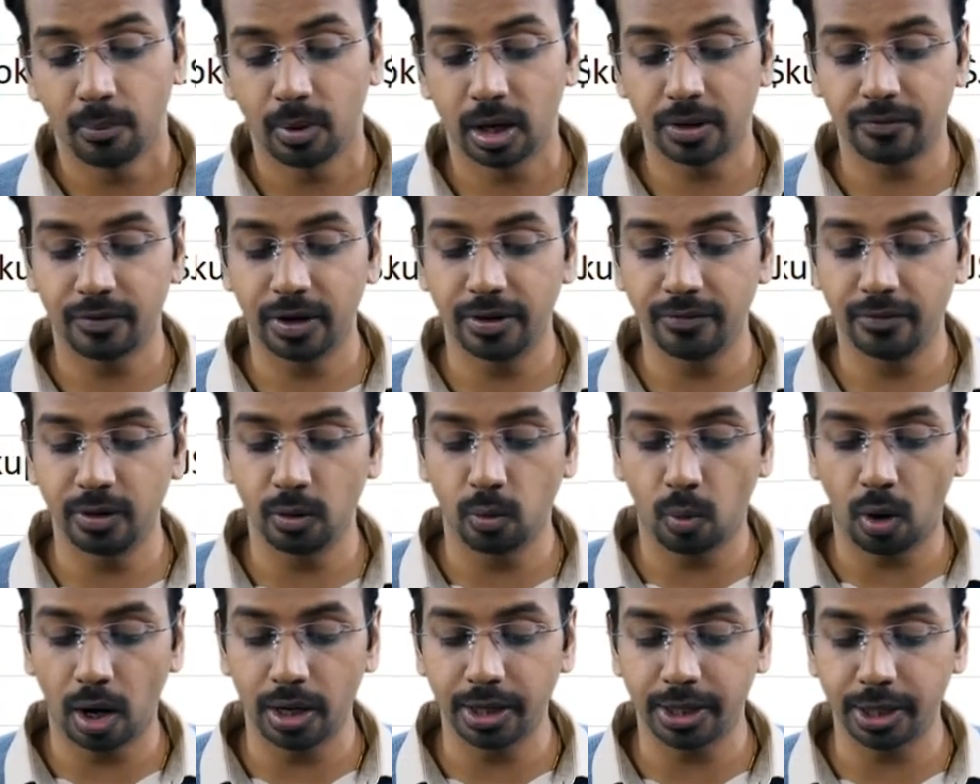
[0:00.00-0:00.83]
But when we
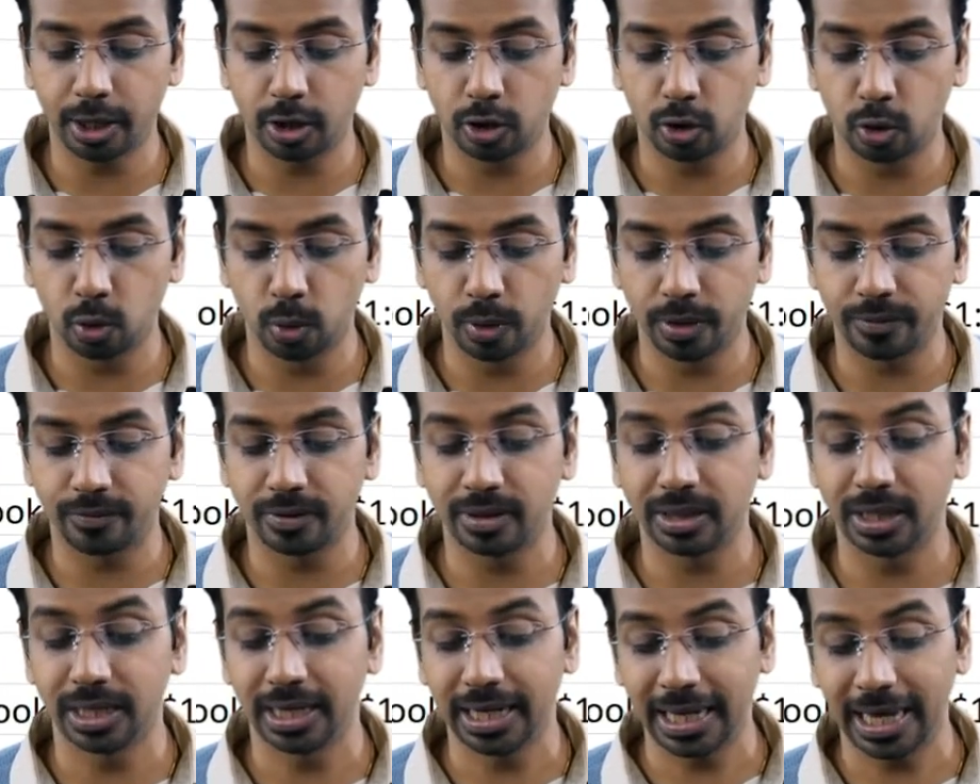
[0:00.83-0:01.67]
wanted to do it
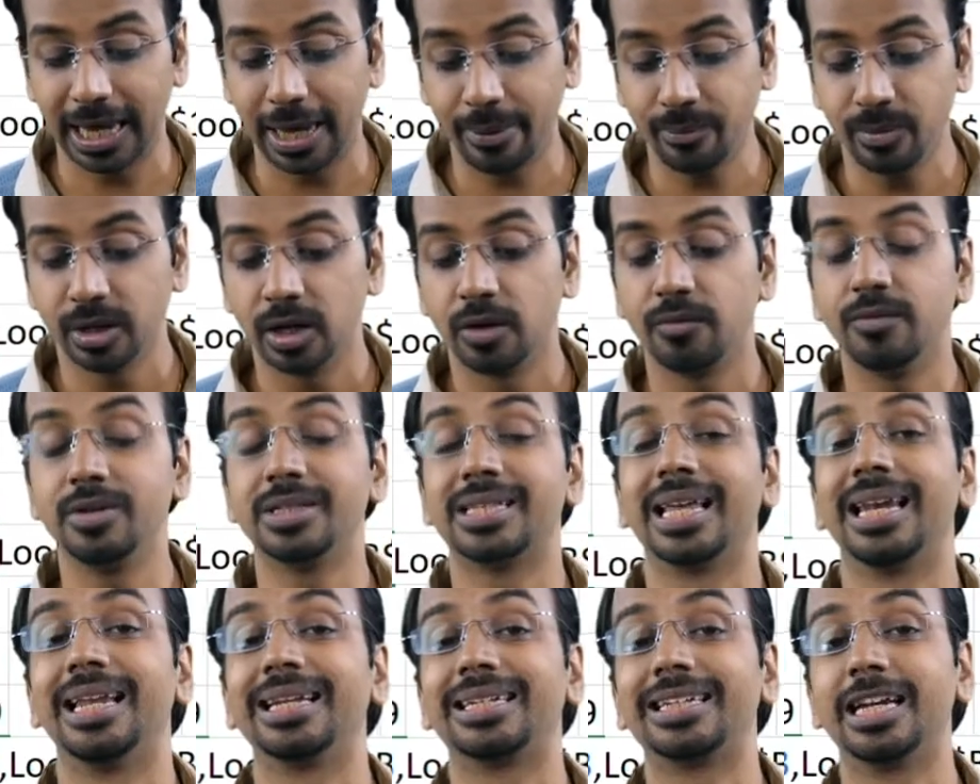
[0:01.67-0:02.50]
with the name,
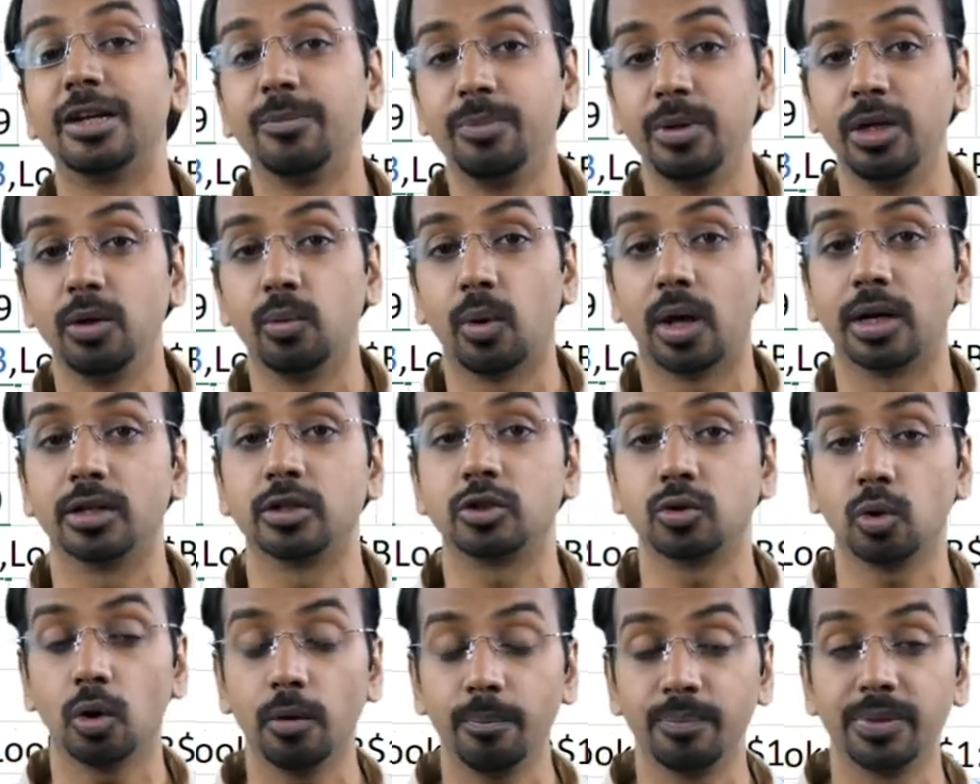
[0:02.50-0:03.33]
we selected
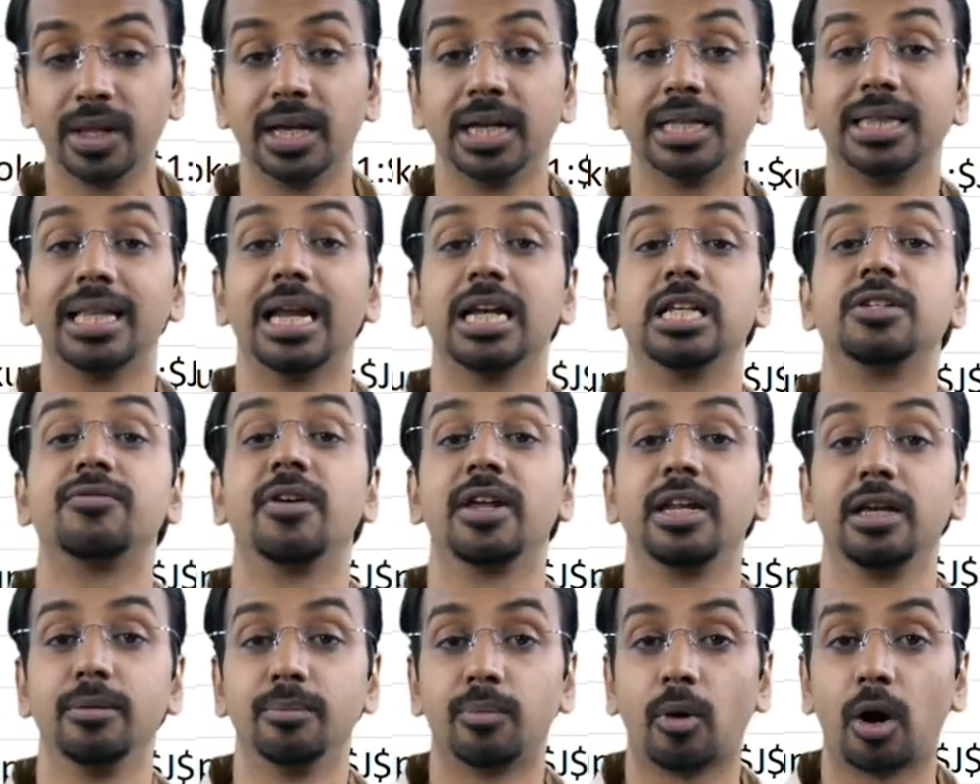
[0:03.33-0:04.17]
B1. So that is
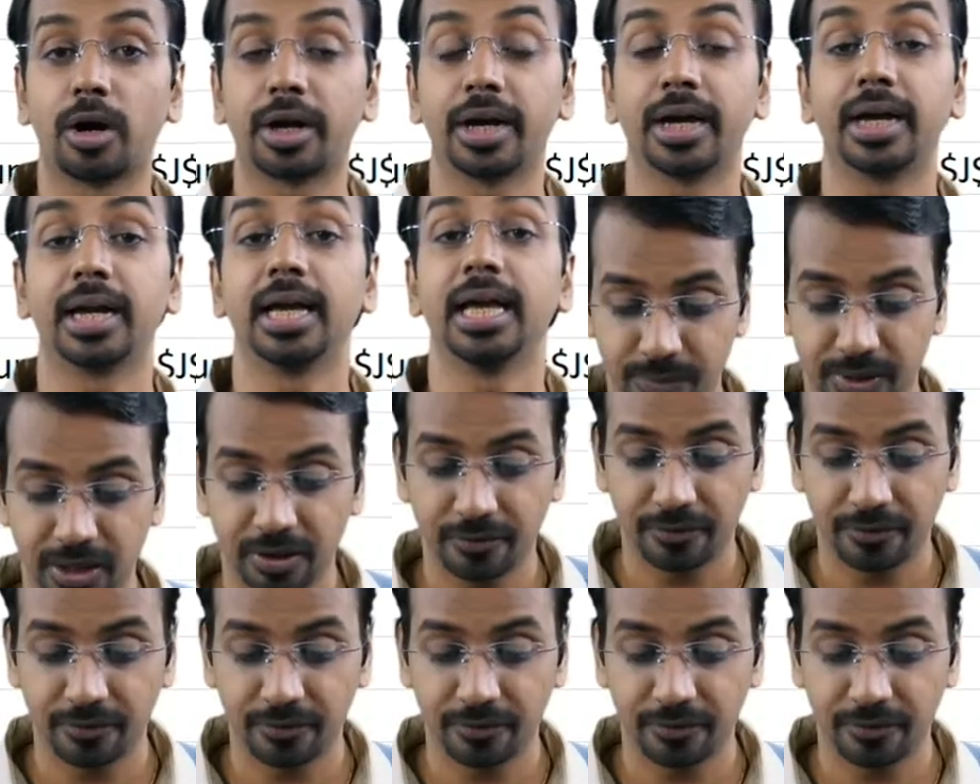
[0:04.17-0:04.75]
very important.